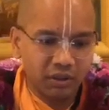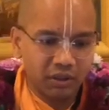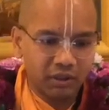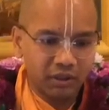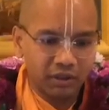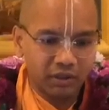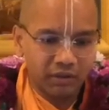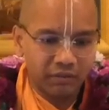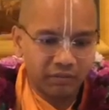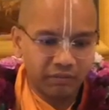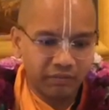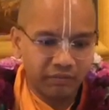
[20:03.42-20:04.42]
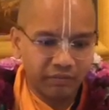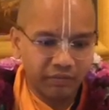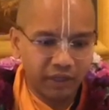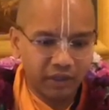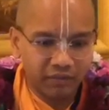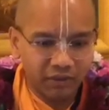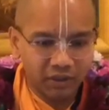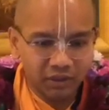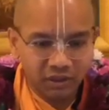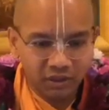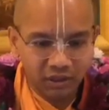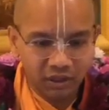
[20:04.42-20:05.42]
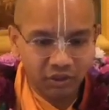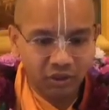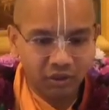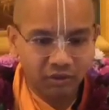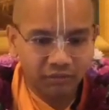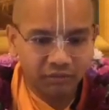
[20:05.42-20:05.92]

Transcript: which is the Siksha,